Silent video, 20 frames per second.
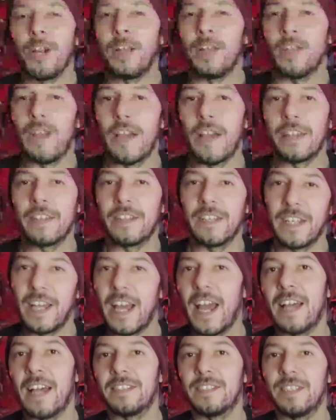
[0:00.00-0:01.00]
I like the
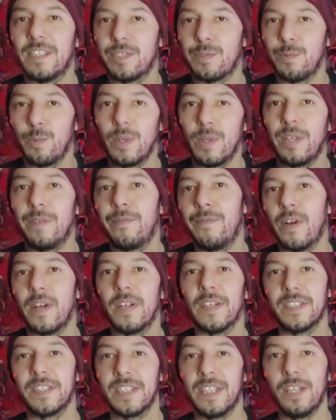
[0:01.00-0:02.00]
cast. It's really fun
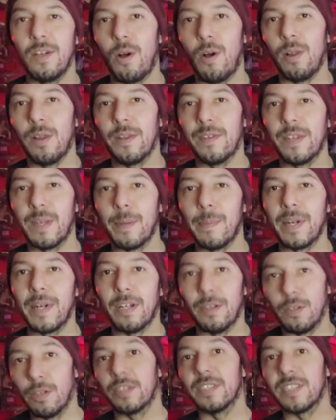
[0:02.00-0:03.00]
to see all of them, and
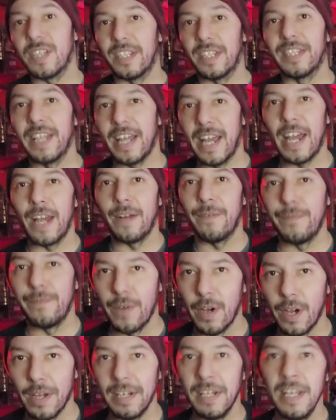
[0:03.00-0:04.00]
it looks like they had
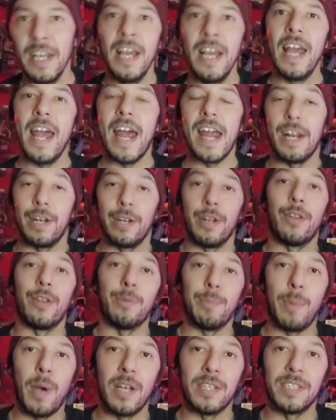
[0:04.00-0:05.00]
fun. And another
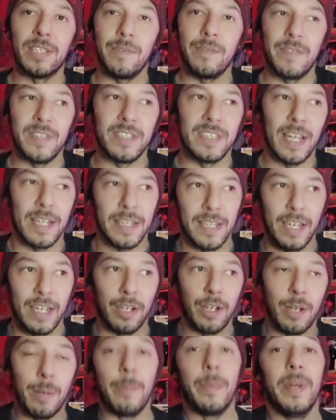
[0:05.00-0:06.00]
positive is that they
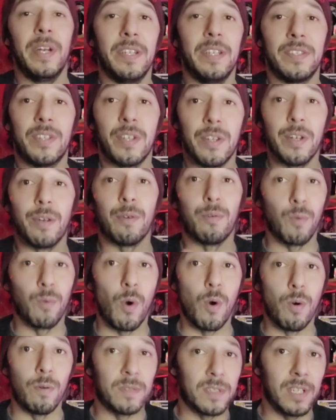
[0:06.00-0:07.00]
committed to their
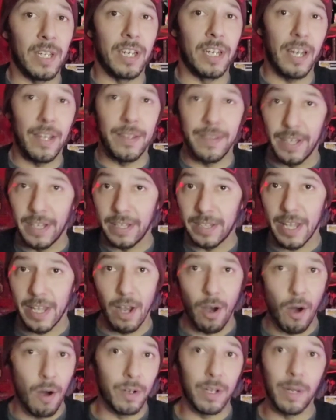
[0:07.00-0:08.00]
roles. Like I think they
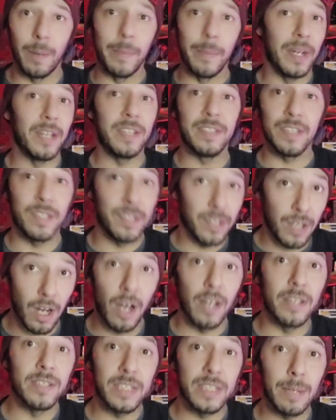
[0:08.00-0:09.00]
all committed to the
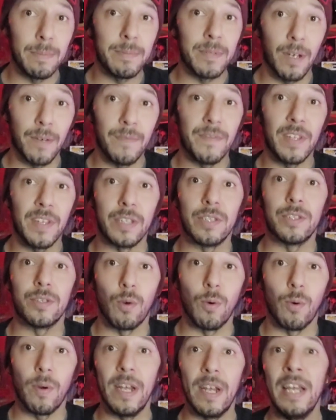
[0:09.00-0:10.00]
concept of this
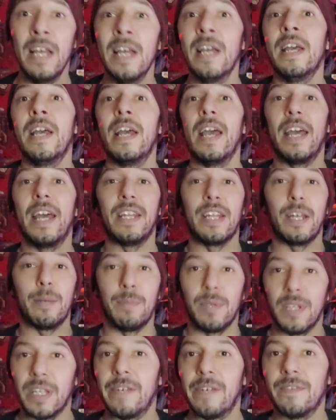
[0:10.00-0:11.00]
story, and they
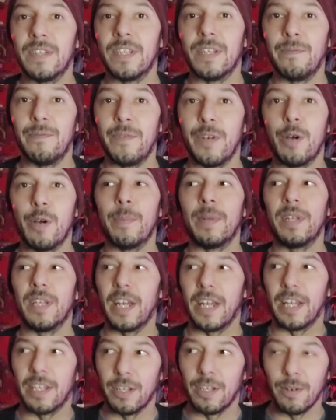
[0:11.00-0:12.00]
believed in the film, and
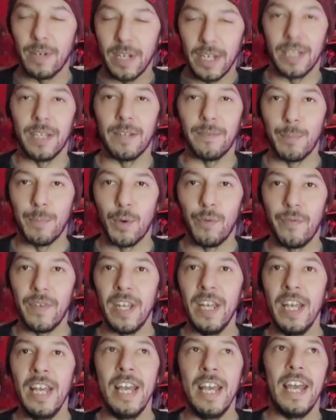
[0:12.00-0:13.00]
like they're in the
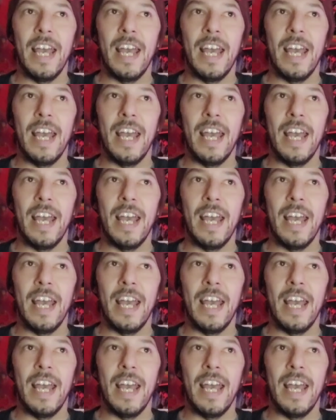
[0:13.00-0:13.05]
movie.